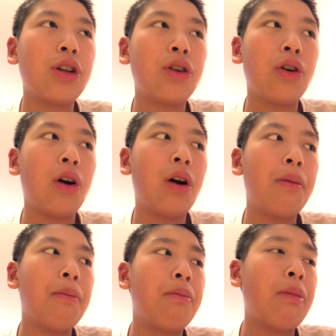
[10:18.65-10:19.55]
your
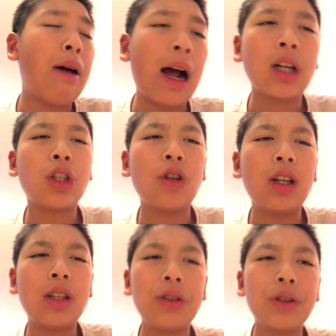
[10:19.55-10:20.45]

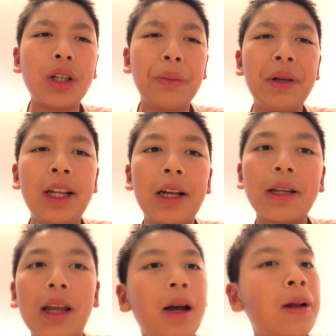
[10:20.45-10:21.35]
mattress or something like
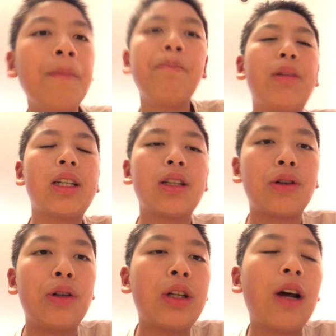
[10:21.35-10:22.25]
that, because
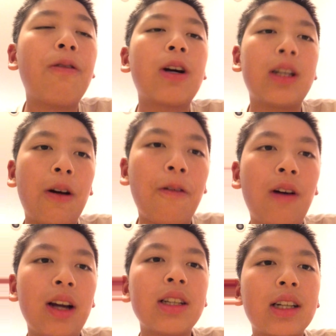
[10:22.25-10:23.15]
you're never gonna
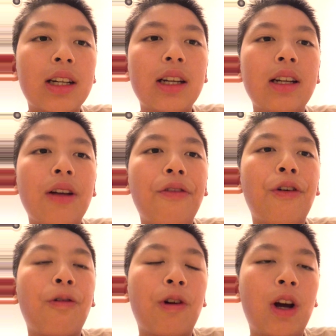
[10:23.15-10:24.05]
find it again if you
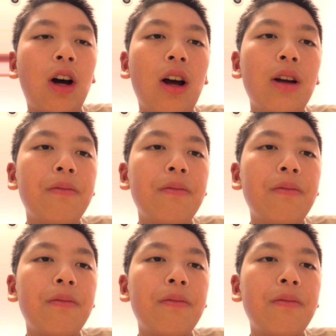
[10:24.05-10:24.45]
forgot.